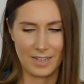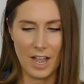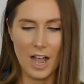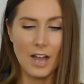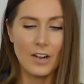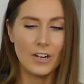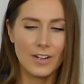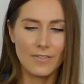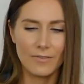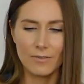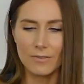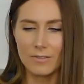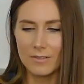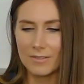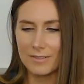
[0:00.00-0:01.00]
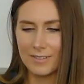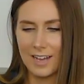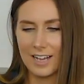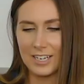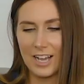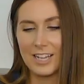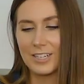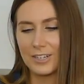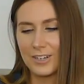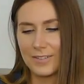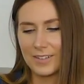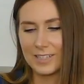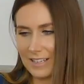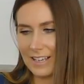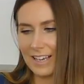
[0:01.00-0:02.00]
I don't even, I don't
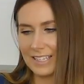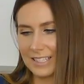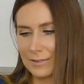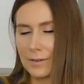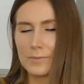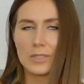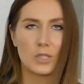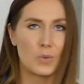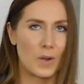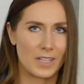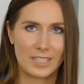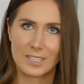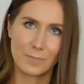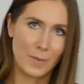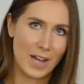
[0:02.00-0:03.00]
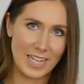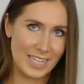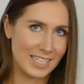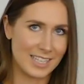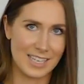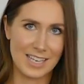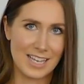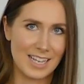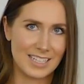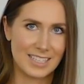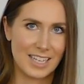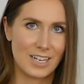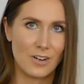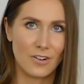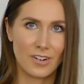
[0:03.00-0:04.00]
even, yeah, sometimes it's worth just buying into the kits
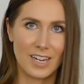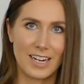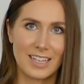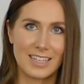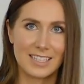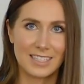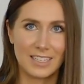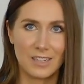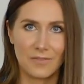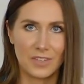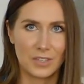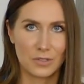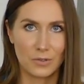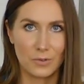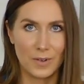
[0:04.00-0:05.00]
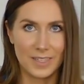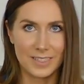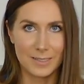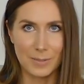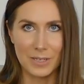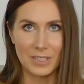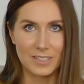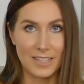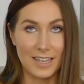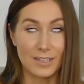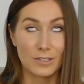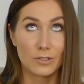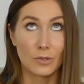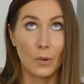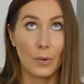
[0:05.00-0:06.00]
and not getting these individual ones because they are
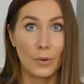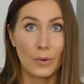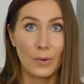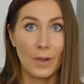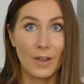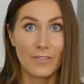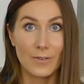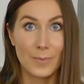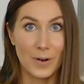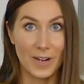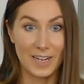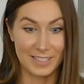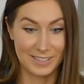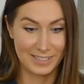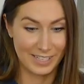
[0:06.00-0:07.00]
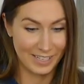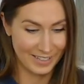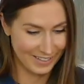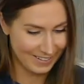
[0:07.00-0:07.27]
so overpriced.